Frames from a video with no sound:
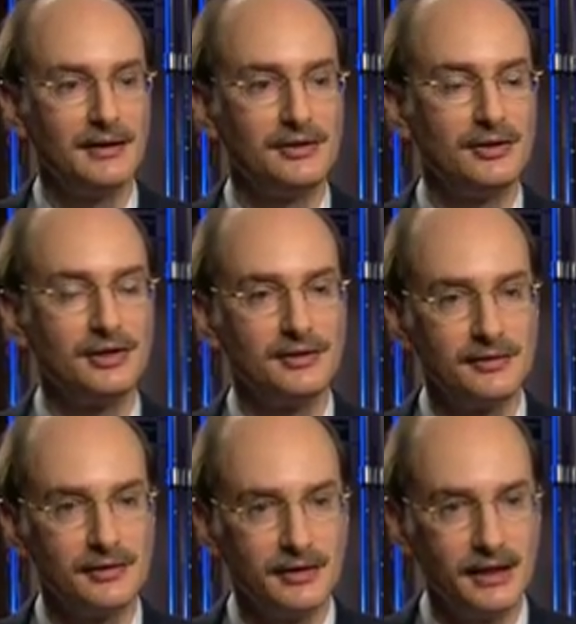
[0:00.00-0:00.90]

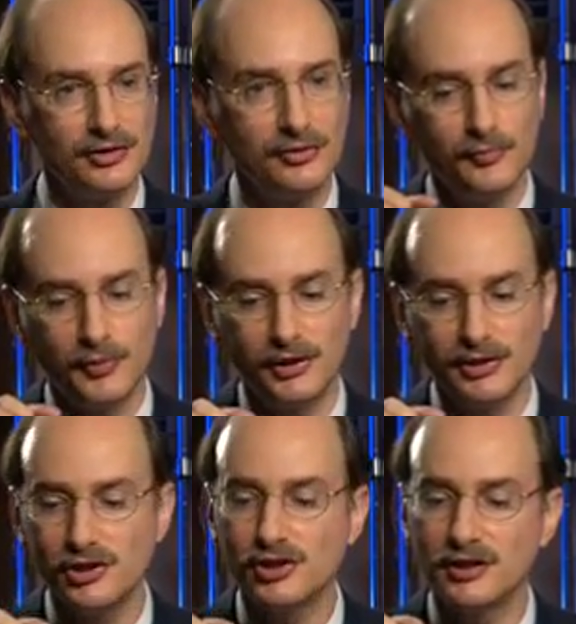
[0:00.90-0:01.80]
and you
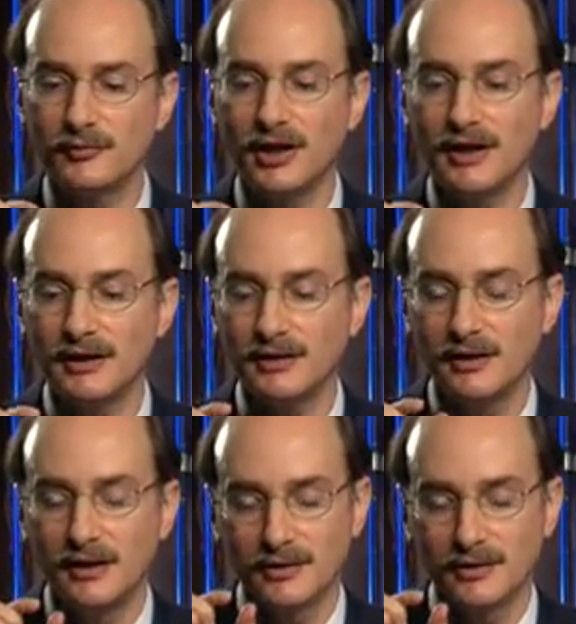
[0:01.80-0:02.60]
partition it by